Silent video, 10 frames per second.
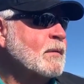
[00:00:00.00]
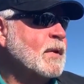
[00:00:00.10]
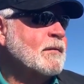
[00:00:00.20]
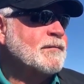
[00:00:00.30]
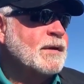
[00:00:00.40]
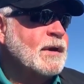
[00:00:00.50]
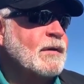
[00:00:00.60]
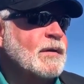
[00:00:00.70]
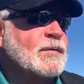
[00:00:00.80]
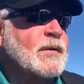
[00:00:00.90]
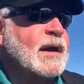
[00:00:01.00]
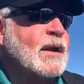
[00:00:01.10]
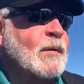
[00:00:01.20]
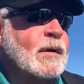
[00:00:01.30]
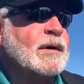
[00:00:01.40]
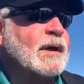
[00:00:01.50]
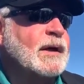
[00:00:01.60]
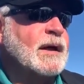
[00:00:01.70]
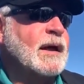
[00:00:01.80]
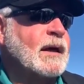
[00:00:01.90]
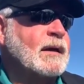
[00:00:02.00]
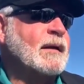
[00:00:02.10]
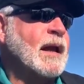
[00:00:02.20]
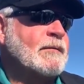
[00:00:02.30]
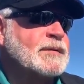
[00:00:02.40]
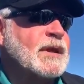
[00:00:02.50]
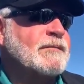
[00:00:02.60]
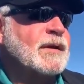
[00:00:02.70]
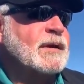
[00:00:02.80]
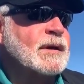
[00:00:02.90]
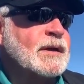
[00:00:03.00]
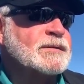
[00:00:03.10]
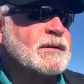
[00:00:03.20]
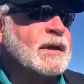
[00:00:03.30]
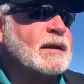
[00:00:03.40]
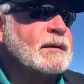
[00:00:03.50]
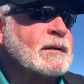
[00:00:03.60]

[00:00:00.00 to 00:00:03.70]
But if you do, your training will kick in, and that was evident yesterday.